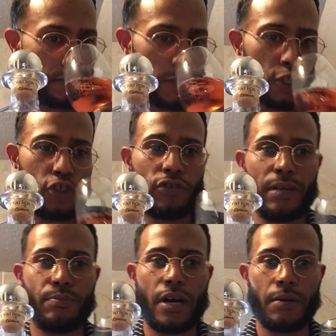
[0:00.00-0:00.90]
You
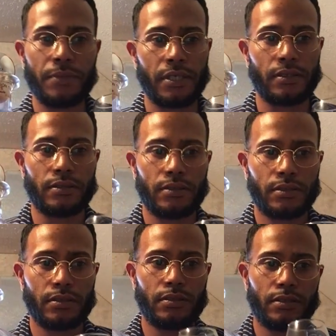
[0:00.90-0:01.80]
straight bummed it.
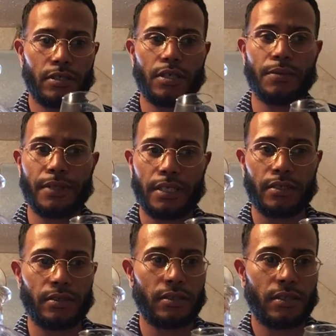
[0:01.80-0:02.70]
You know what I
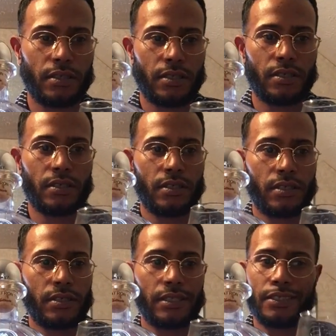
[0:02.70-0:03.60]
mean?
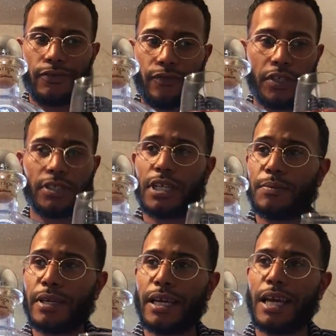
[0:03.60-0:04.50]
That's the first time that